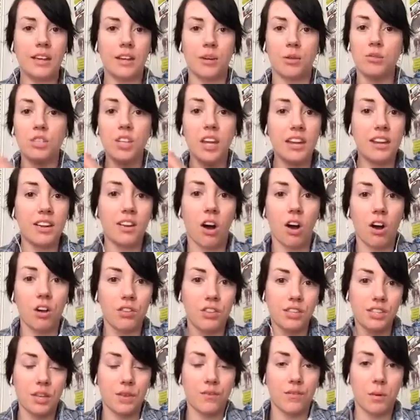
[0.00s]
take all
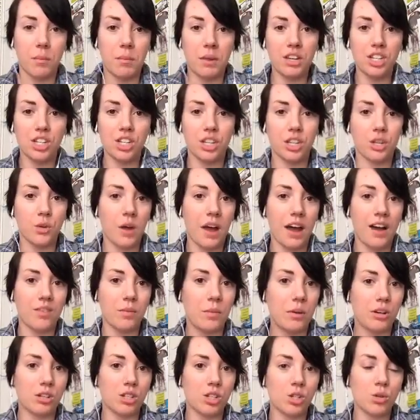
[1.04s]
this information that you have
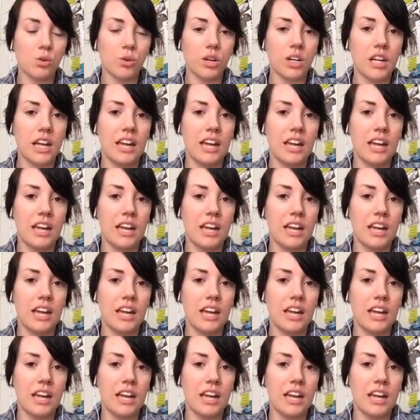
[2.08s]
about a story